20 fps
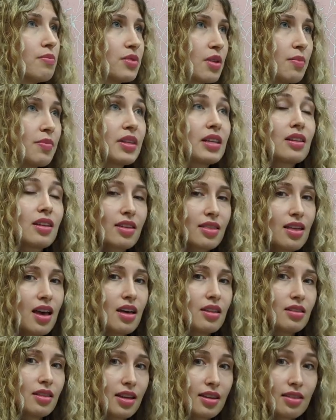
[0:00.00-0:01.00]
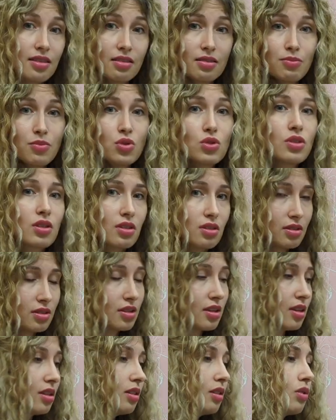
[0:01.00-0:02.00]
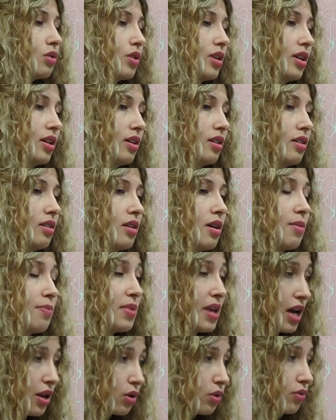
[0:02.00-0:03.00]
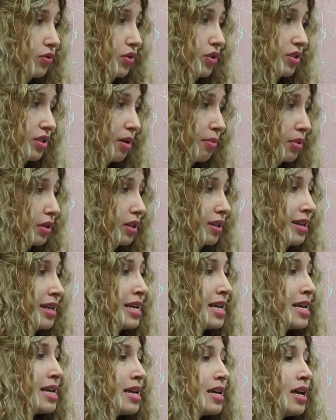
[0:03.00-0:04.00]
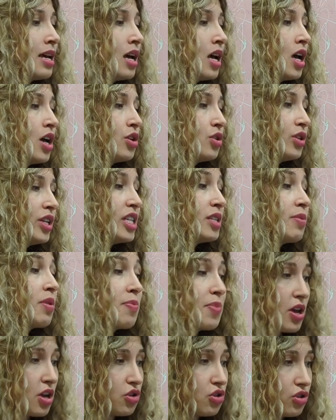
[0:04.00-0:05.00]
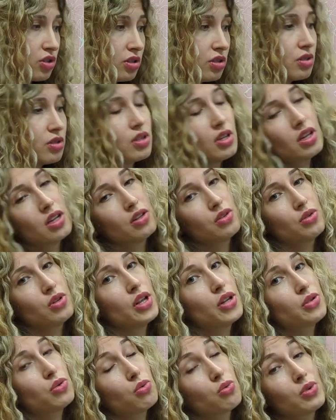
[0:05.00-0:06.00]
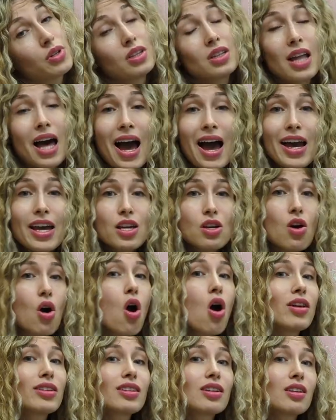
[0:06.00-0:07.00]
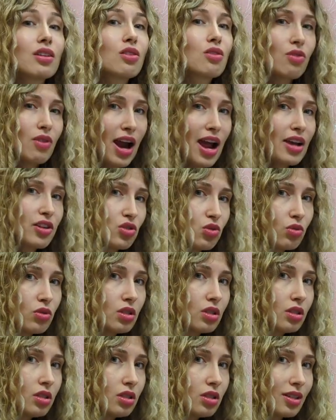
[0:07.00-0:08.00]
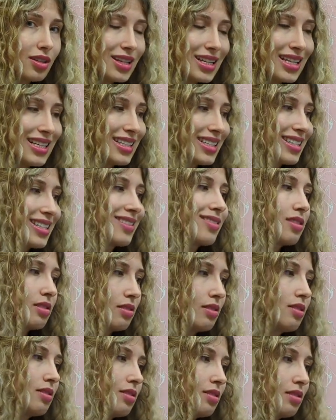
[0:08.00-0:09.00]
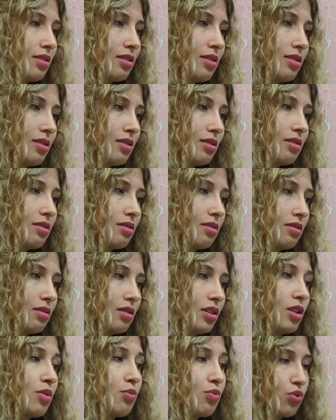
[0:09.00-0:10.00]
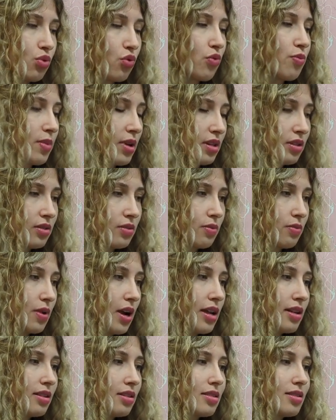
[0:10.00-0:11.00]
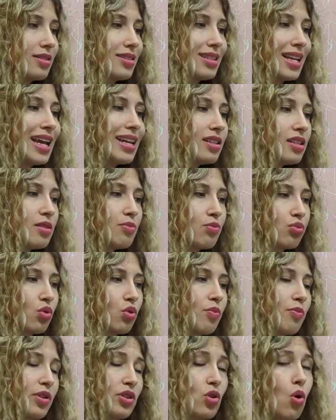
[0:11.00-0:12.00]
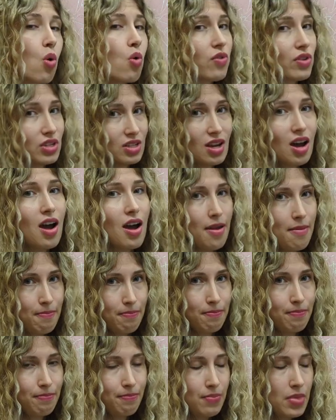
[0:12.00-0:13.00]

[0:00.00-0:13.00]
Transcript: something like that, like a musical skill or piano, for example. You need to be patient and you need to rely on gradual and consistent improvement, right? Steady improvement over time,